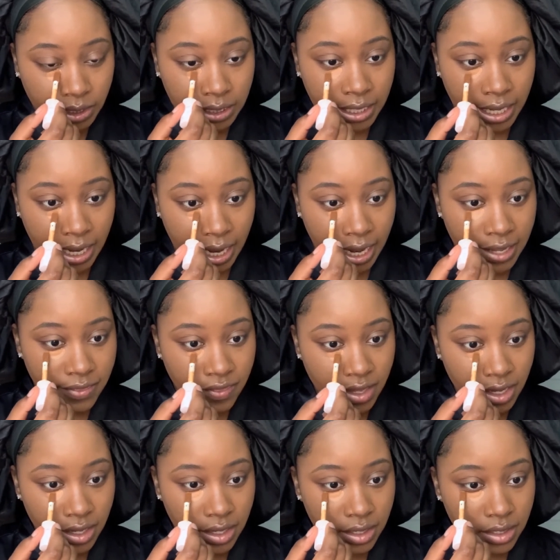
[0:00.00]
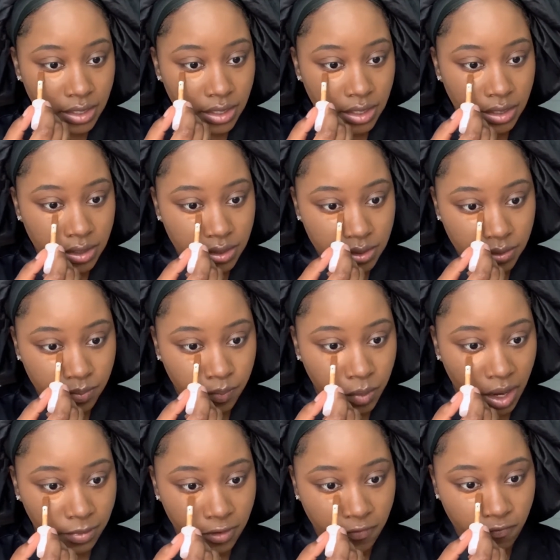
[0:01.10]
yeah, I think
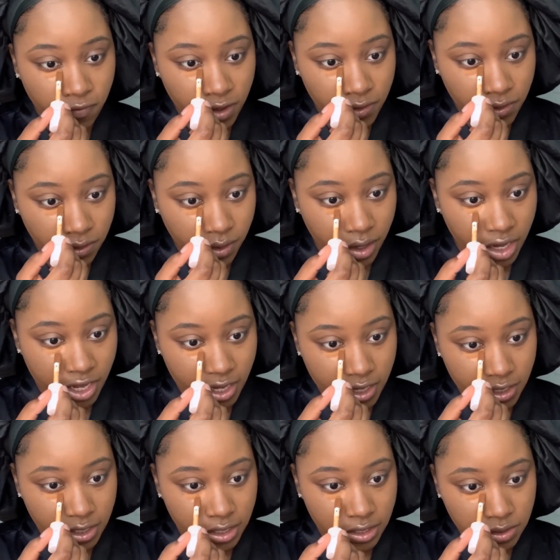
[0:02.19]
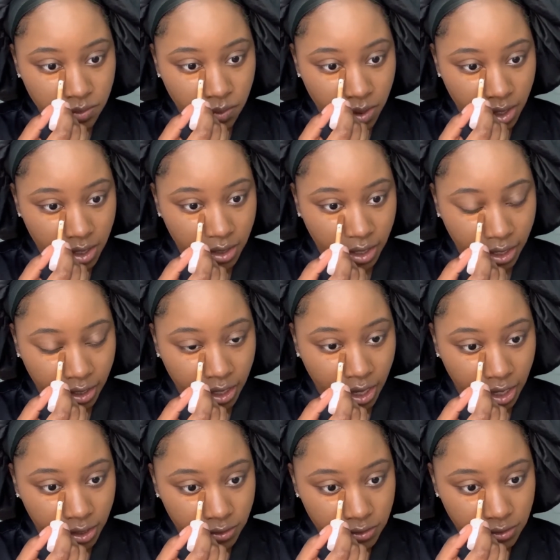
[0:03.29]
probably 5th grade is when I
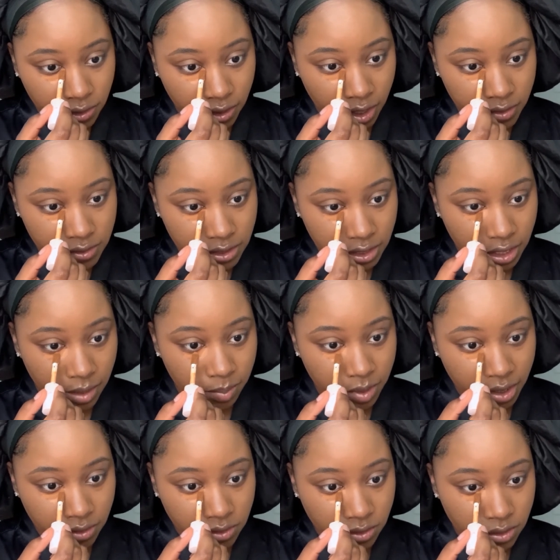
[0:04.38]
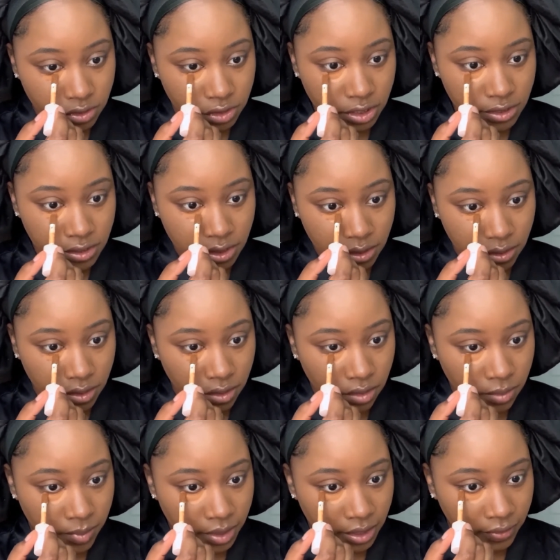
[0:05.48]
kind of started to get picked on just a
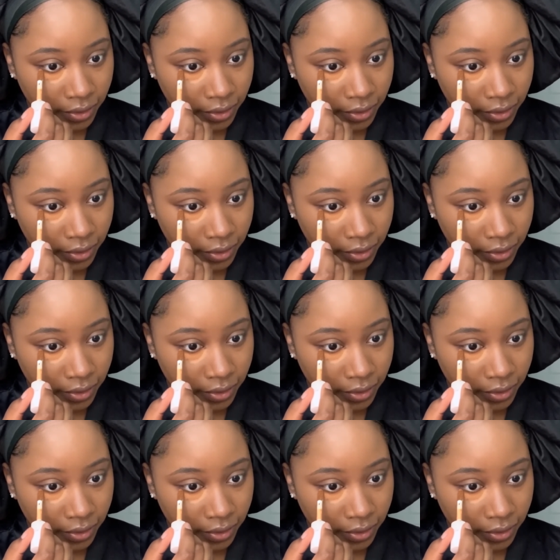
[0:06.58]
little bit.